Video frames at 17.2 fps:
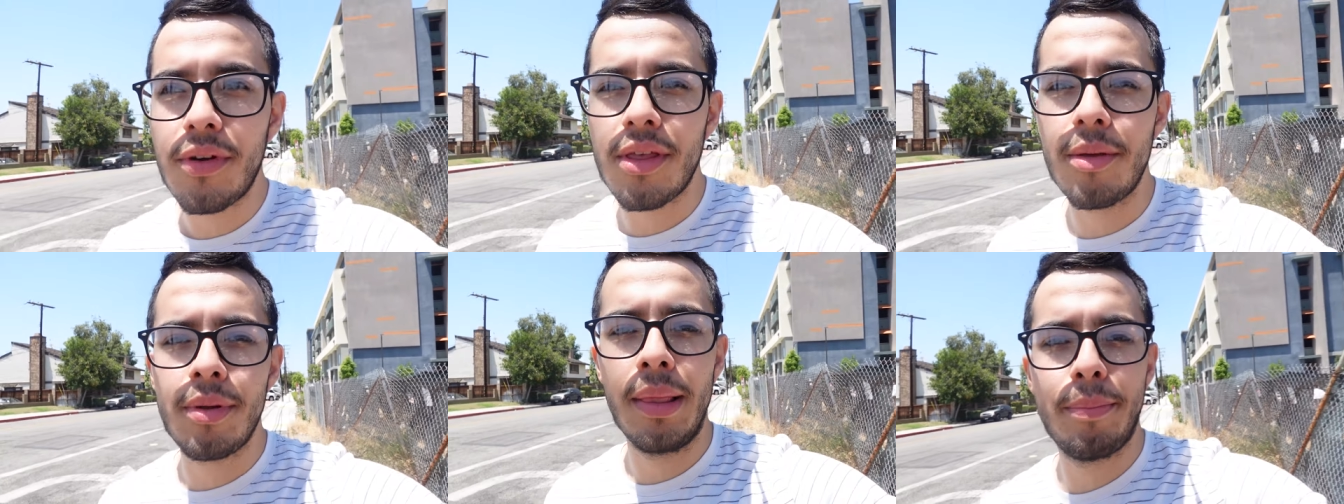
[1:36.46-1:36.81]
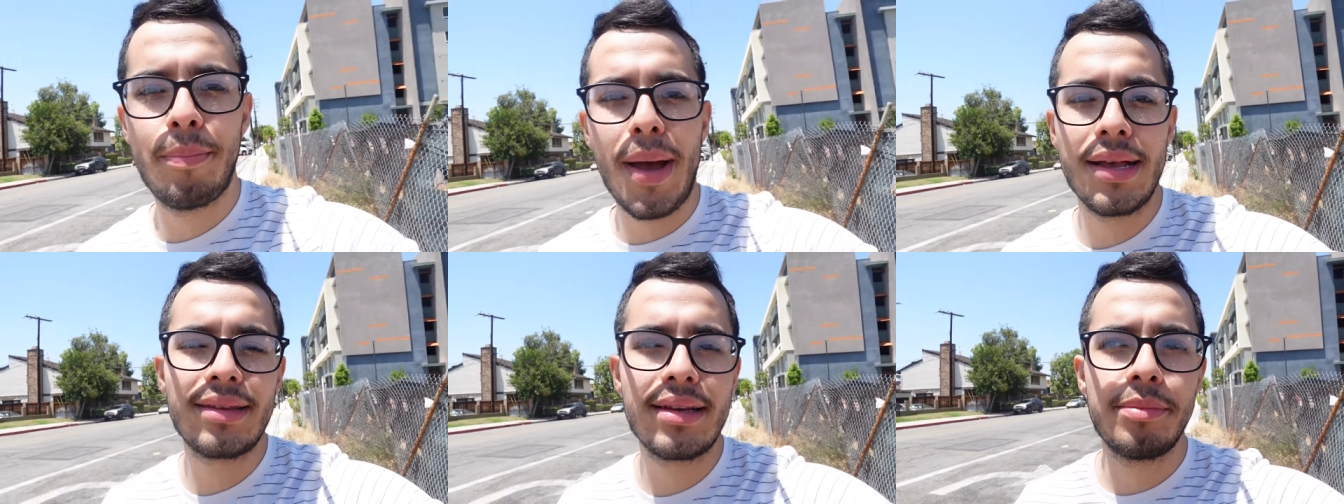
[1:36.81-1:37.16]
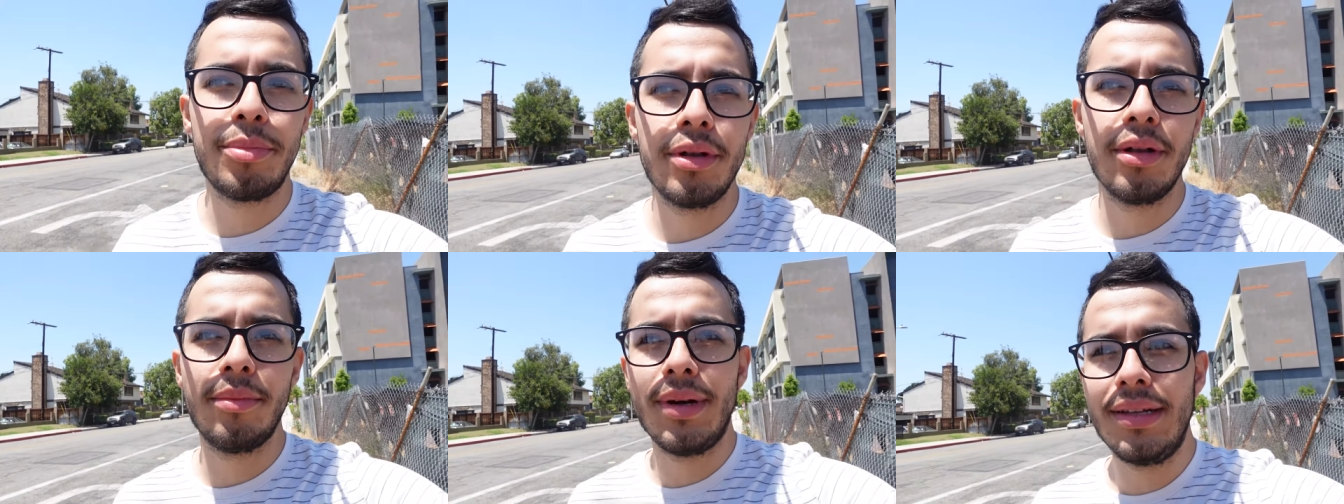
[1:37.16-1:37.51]
for the past
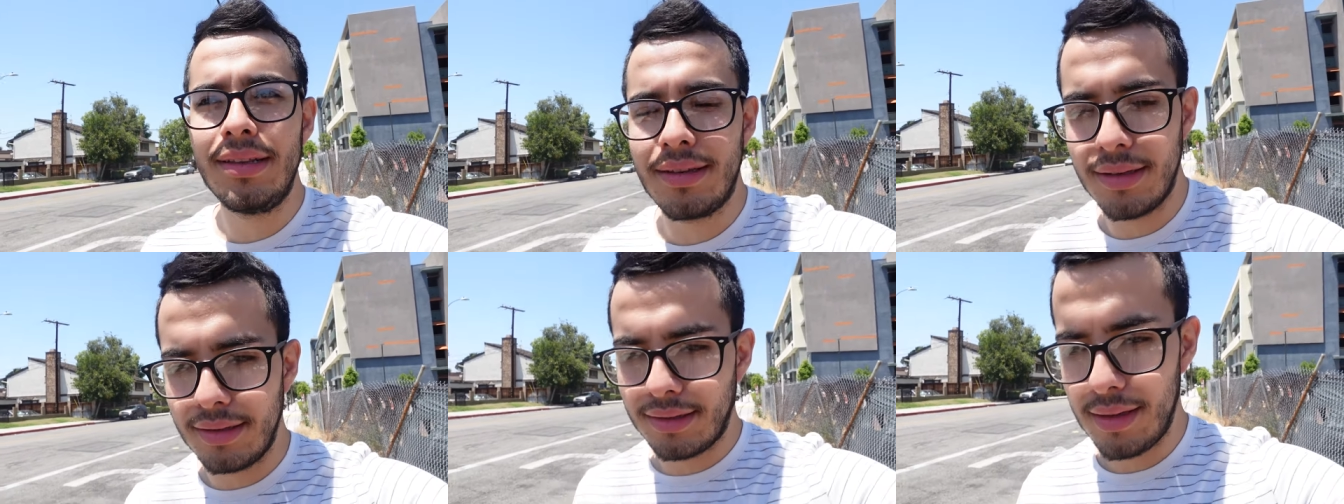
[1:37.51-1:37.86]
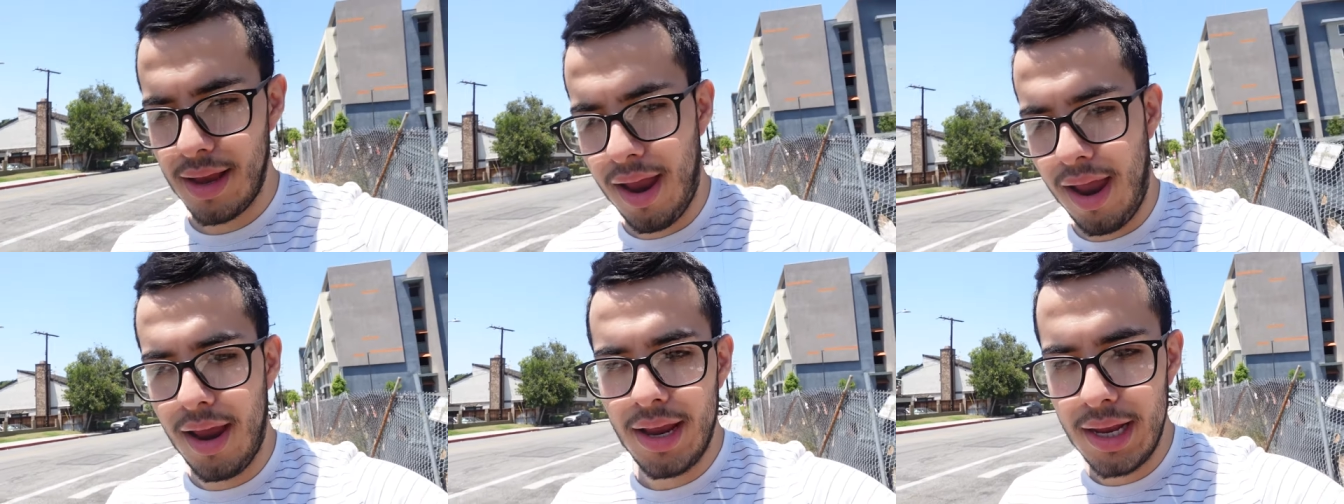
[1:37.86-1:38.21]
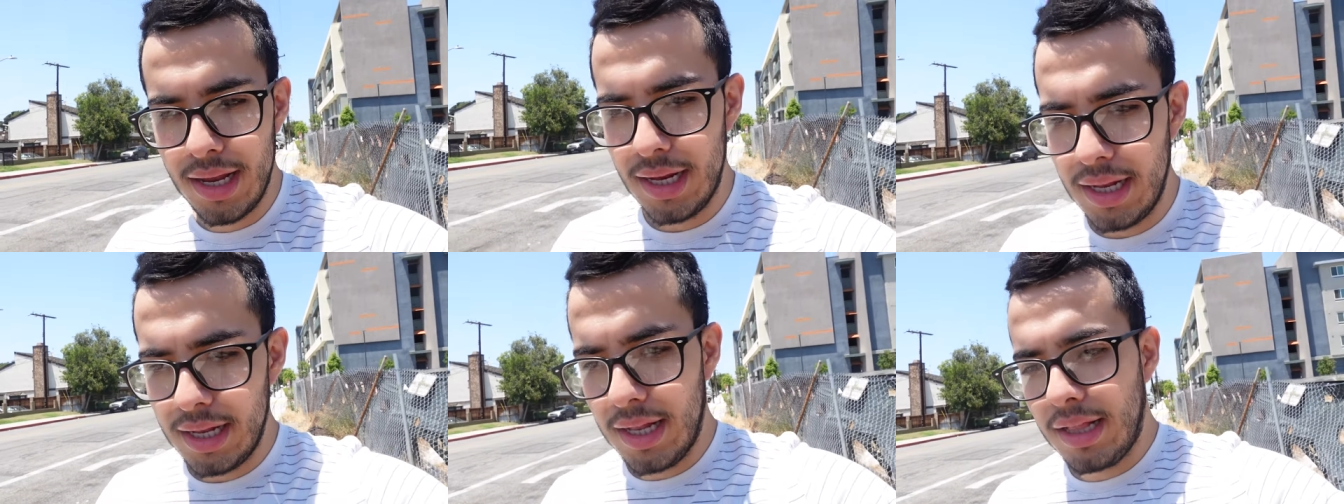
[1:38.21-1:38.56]
couple of months is
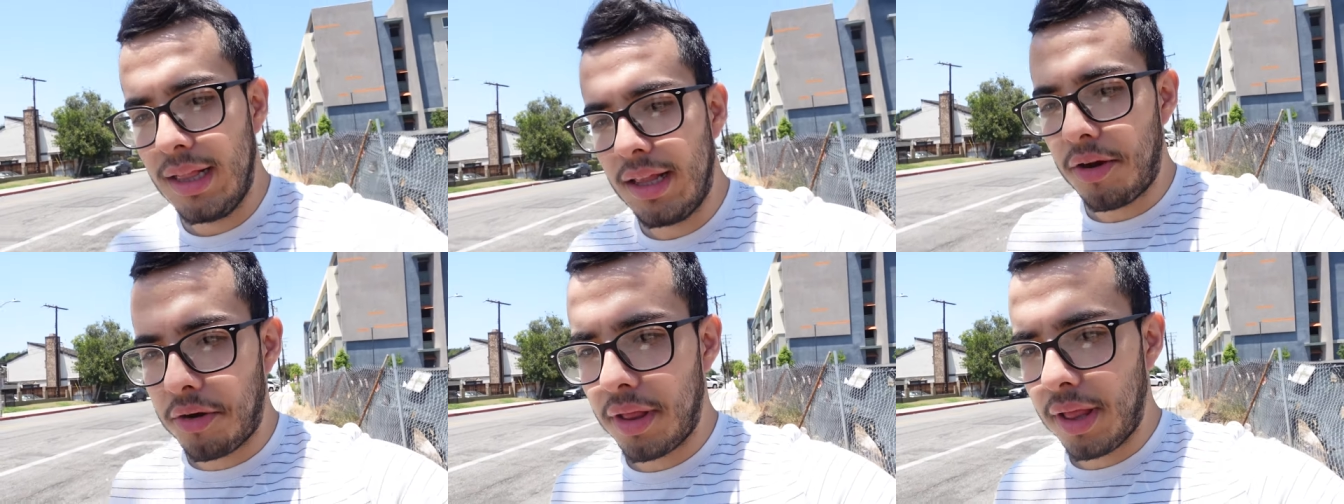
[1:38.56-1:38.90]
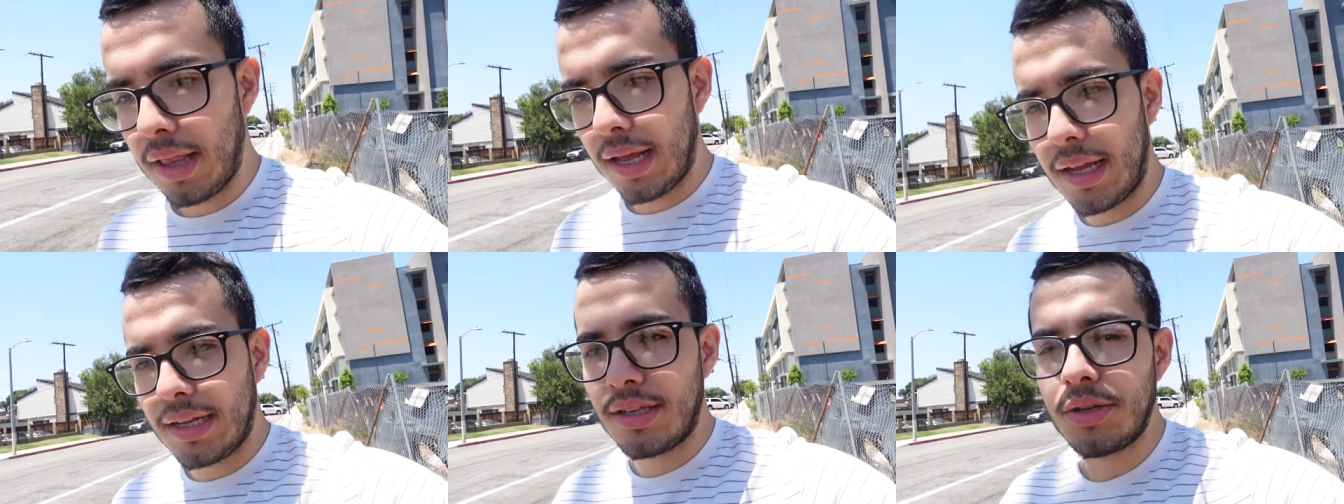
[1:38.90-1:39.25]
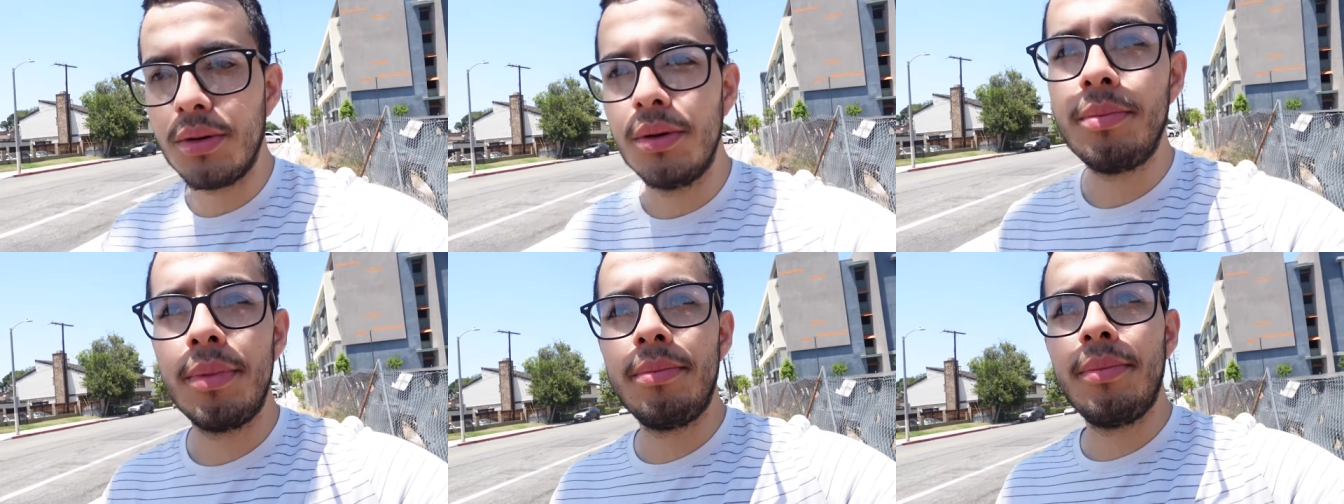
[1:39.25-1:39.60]
literally like a
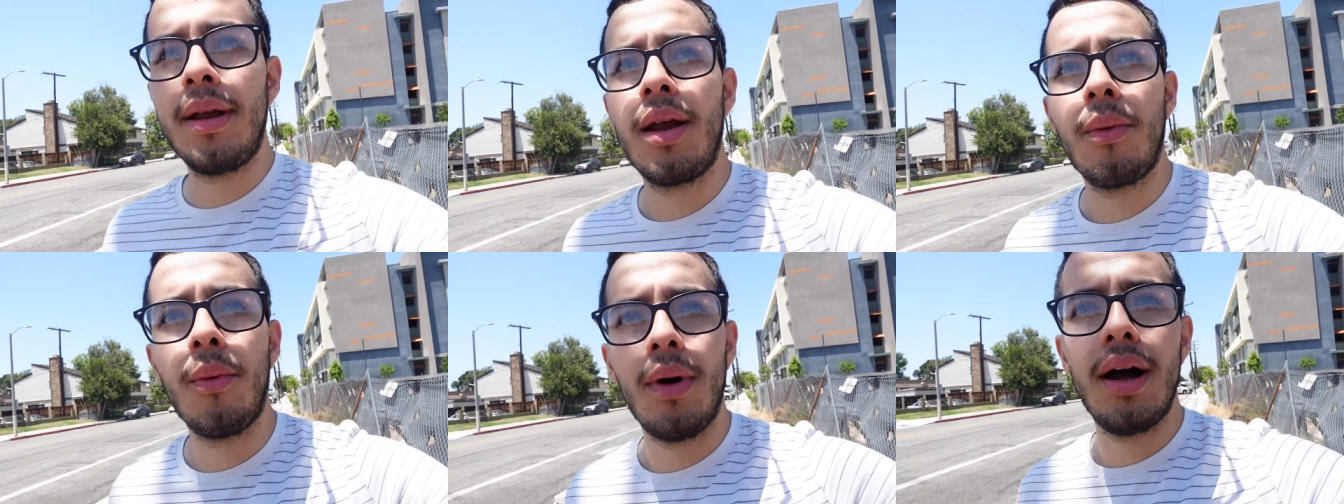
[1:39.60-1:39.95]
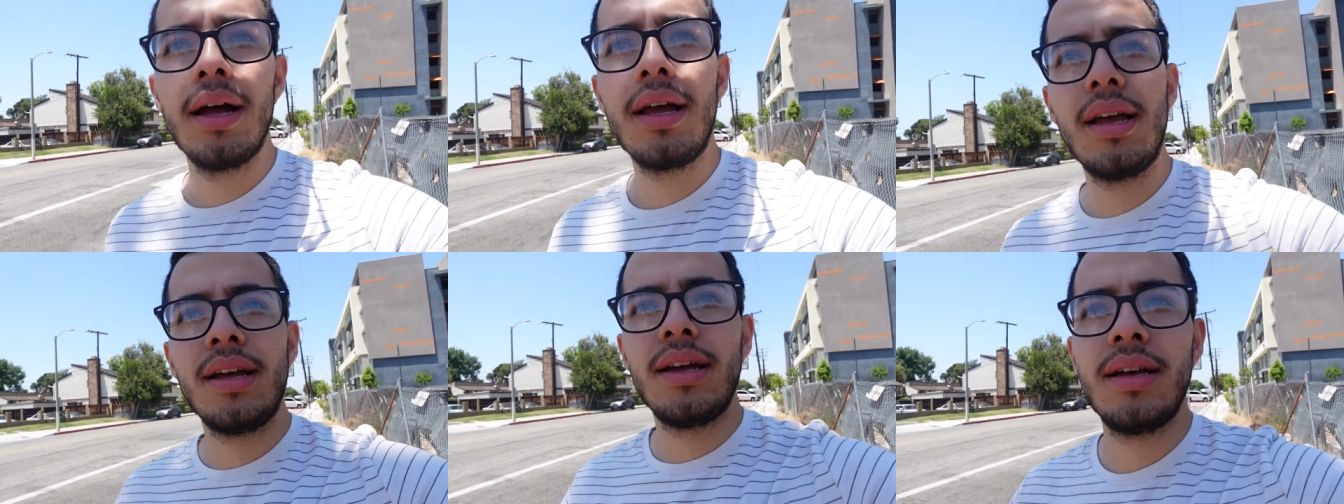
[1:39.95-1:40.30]
two minute walk.